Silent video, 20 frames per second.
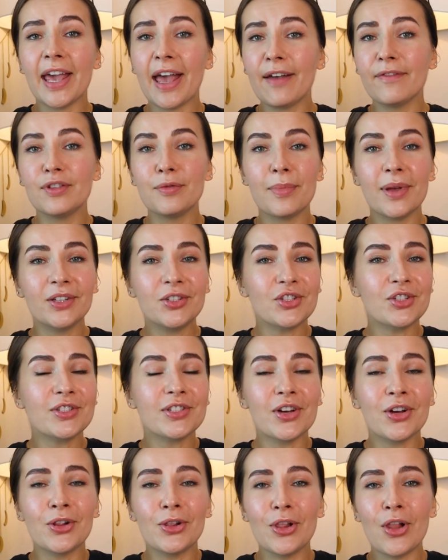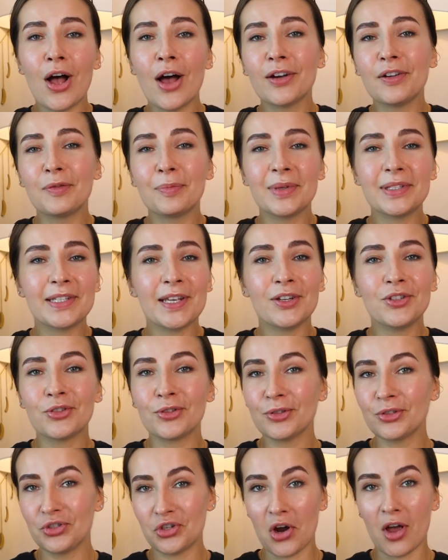haven't mentioned a lot of
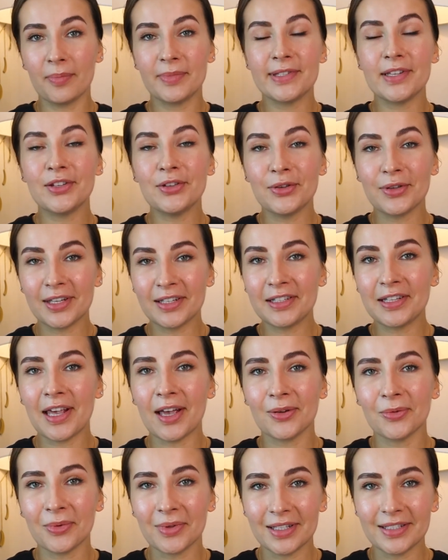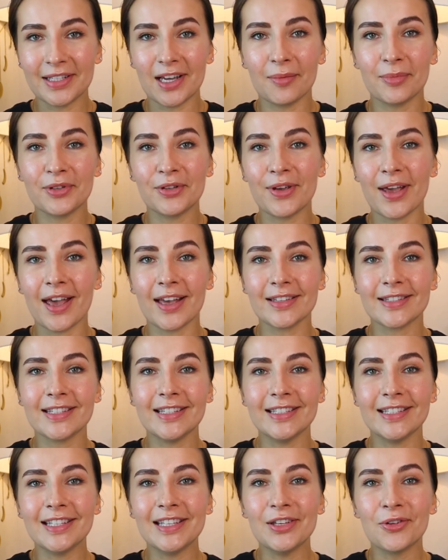potential jobs that you can get with a W S
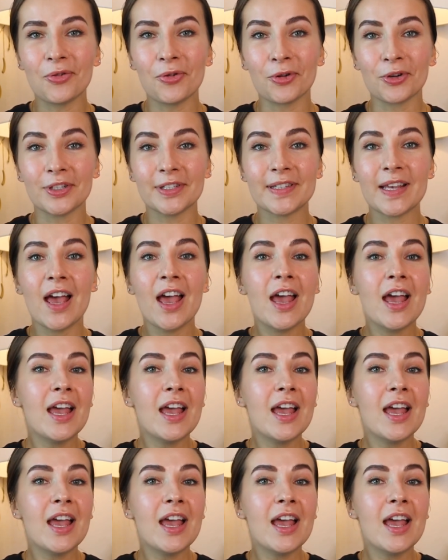E T course.